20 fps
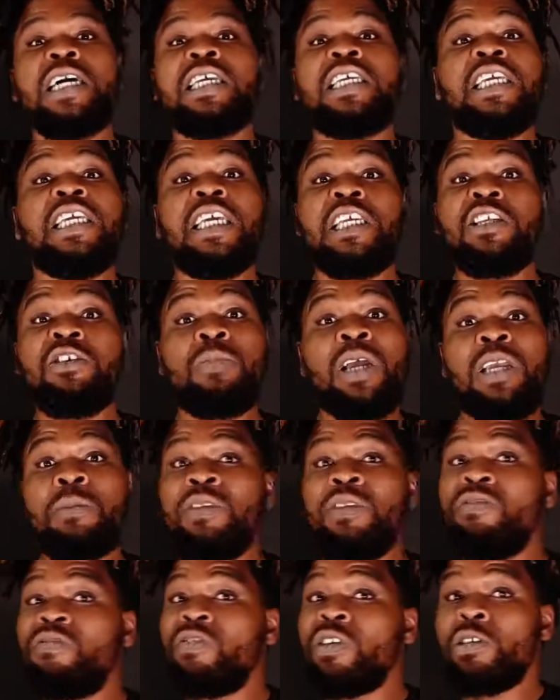kid. You
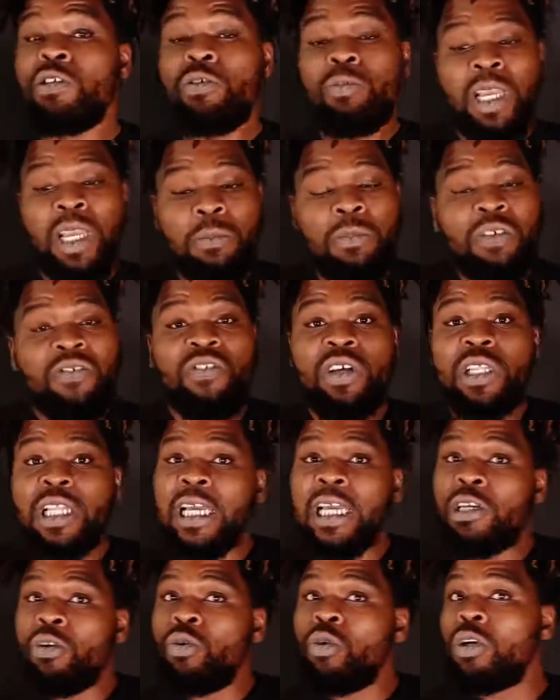make me feel
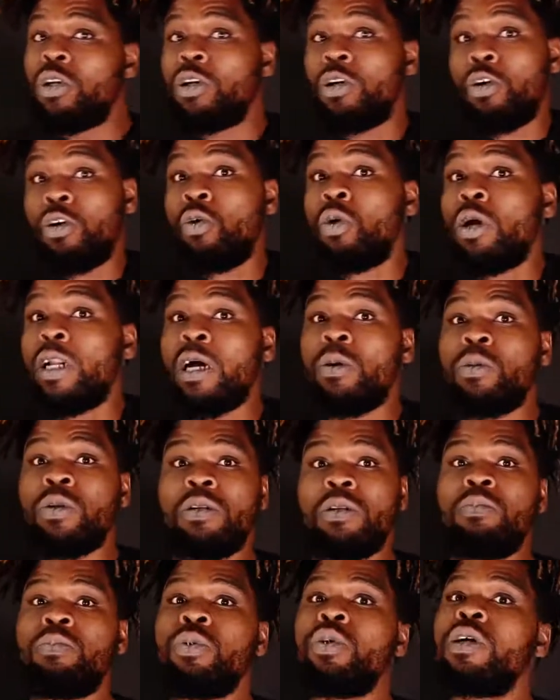like going out
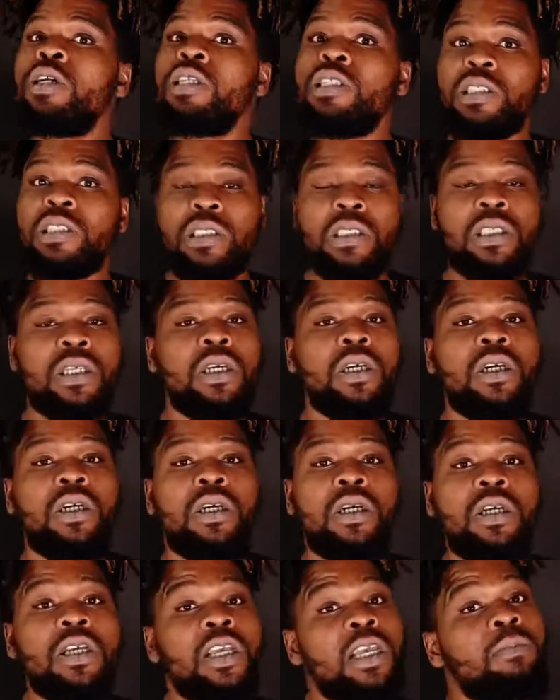with the boys
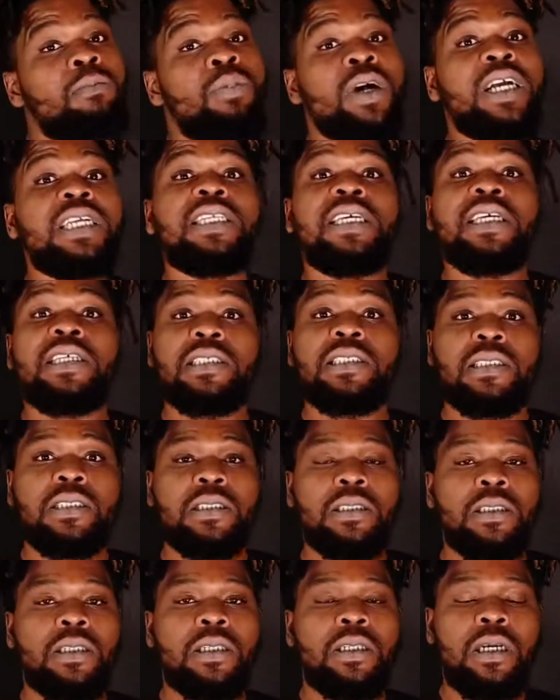and
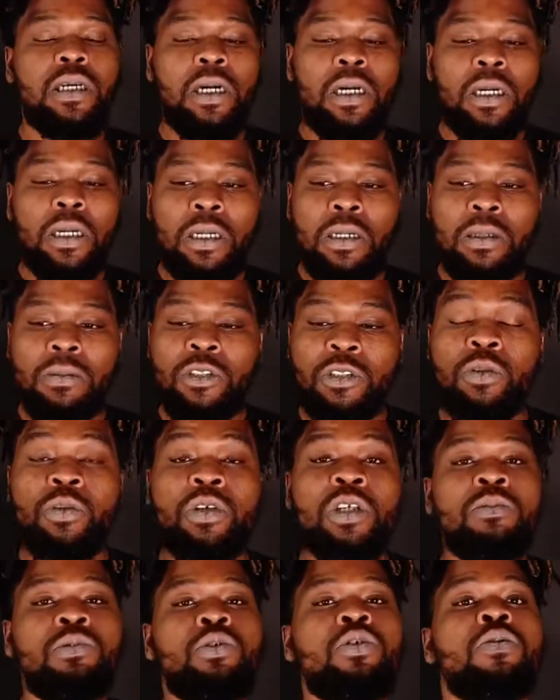breakdancing. So
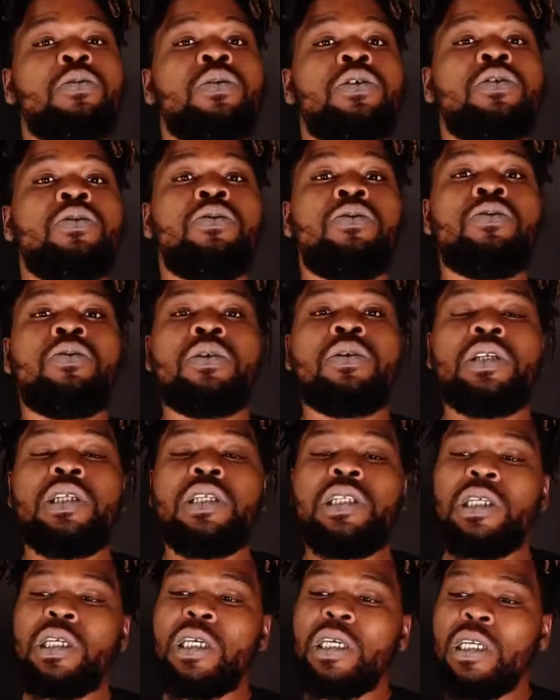keep doing what you're doing.
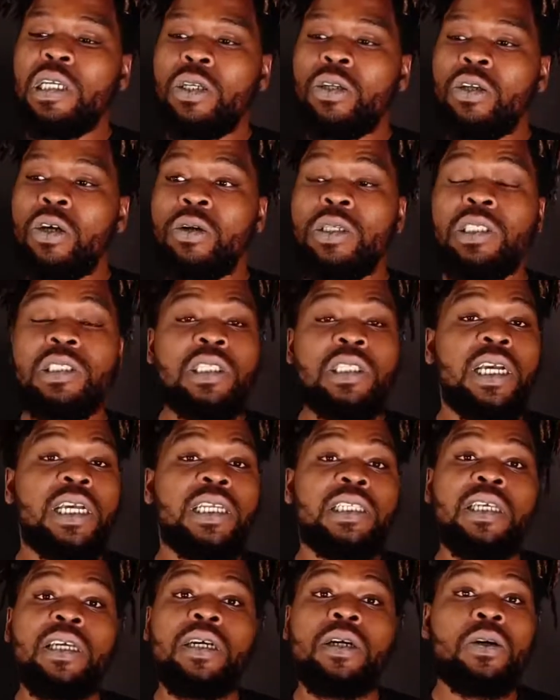And you know, he
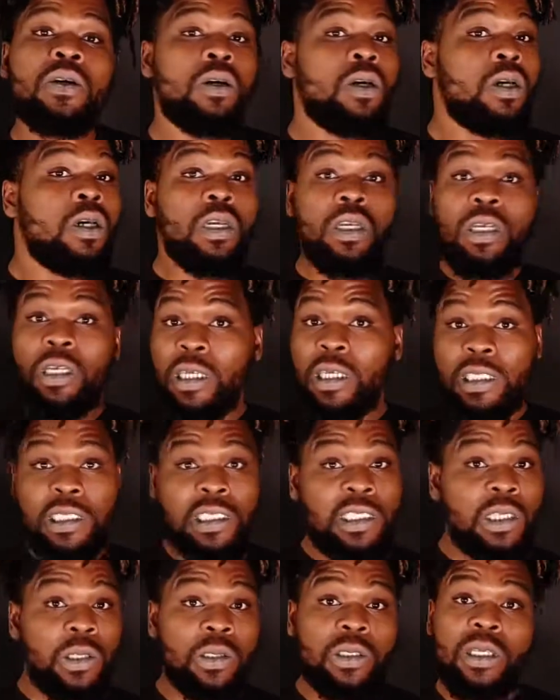stayed down and
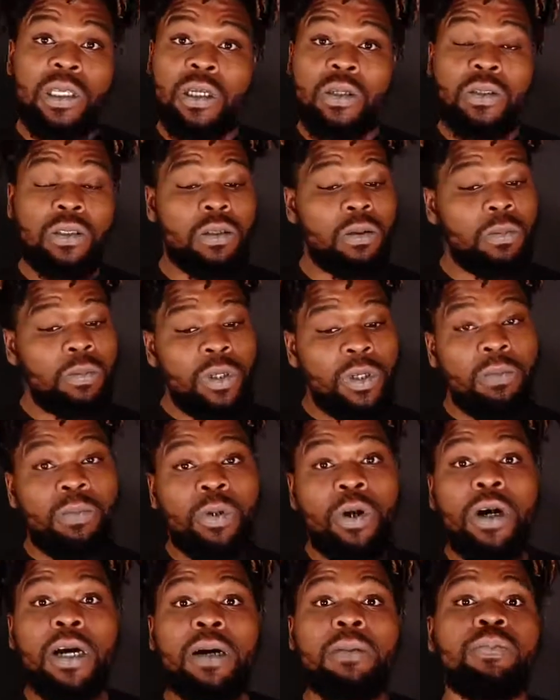still down. So big
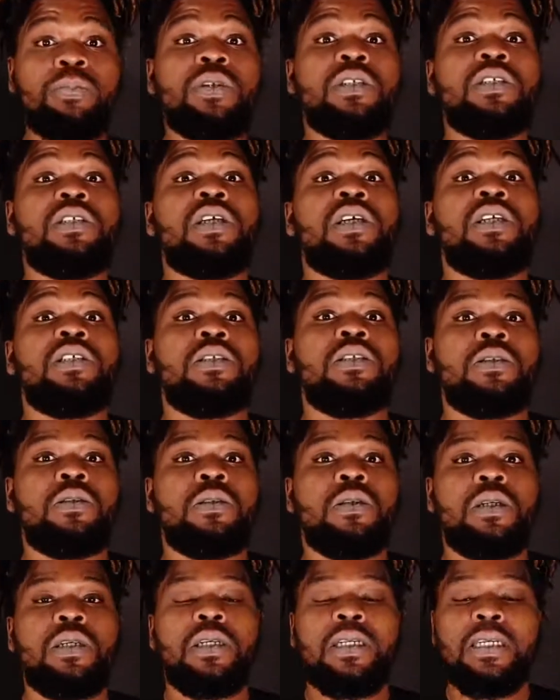bro, I appreciate you.